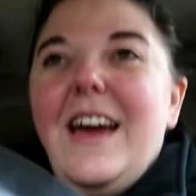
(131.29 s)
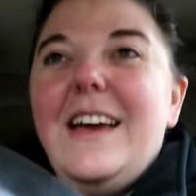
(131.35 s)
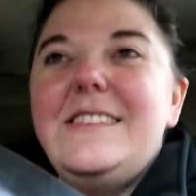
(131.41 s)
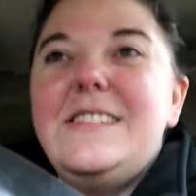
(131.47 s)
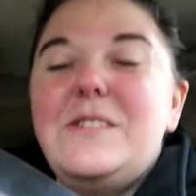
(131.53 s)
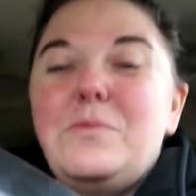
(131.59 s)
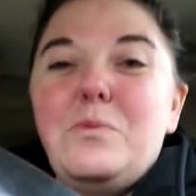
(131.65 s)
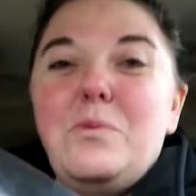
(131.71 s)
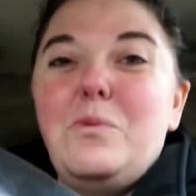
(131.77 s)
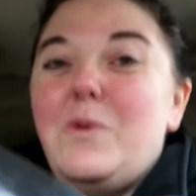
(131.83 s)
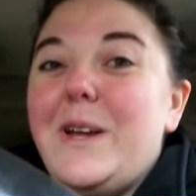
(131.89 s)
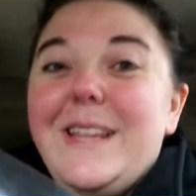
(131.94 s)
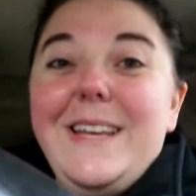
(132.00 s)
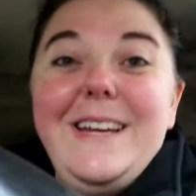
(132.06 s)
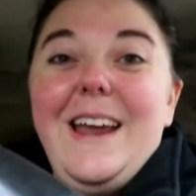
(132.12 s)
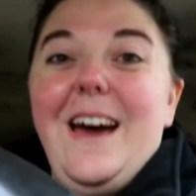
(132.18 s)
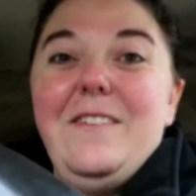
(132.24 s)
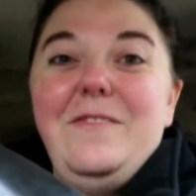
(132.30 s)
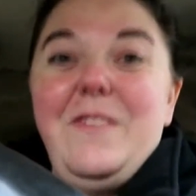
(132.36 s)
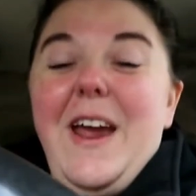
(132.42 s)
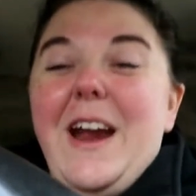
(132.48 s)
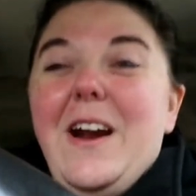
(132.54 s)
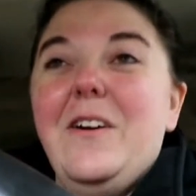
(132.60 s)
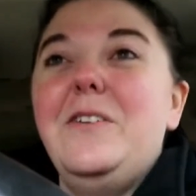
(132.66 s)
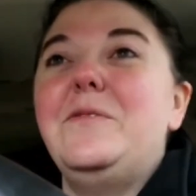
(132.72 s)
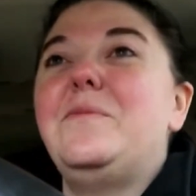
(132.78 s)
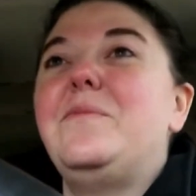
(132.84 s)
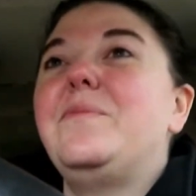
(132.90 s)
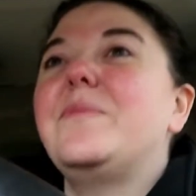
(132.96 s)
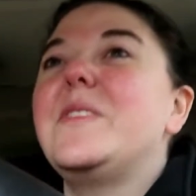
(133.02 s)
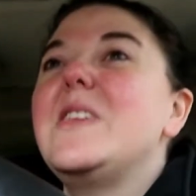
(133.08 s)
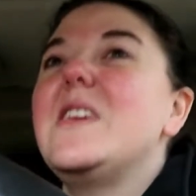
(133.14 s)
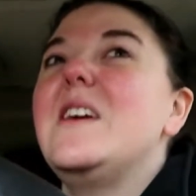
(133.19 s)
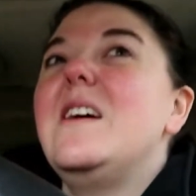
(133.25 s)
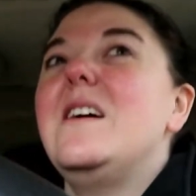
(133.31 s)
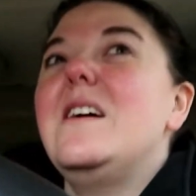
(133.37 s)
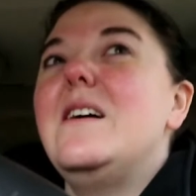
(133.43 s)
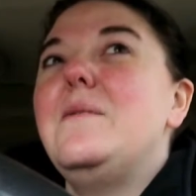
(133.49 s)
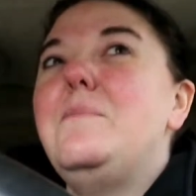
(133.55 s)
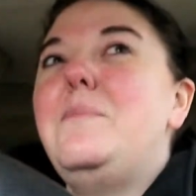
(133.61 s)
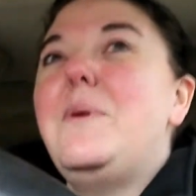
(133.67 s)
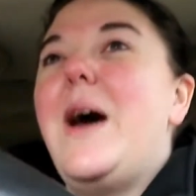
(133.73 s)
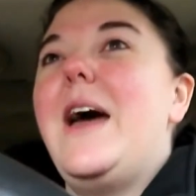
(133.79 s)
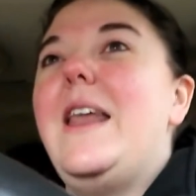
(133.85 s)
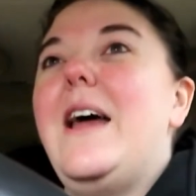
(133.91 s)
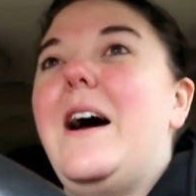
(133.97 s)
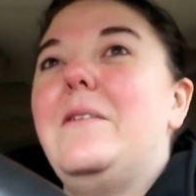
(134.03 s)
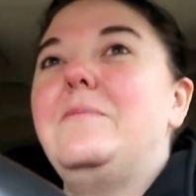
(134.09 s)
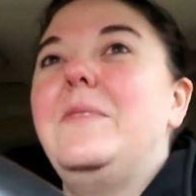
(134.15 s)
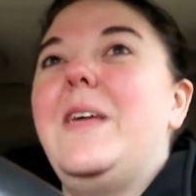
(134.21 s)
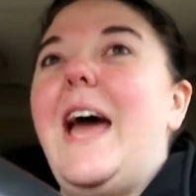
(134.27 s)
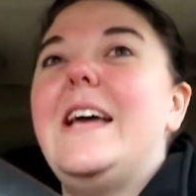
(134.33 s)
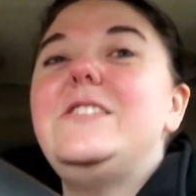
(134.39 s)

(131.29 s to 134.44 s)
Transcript: It's really not fair. But um,